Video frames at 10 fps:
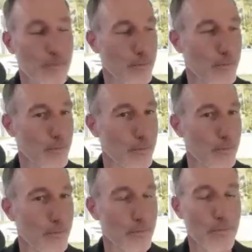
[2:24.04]

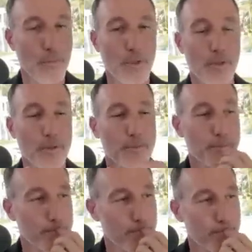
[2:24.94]

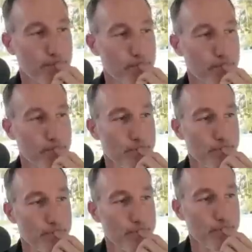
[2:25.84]

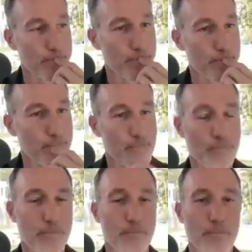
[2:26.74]

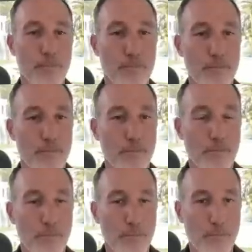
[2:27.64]

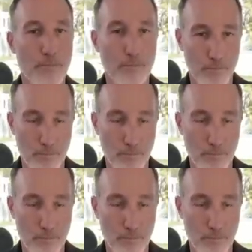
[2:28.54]
(not speaking)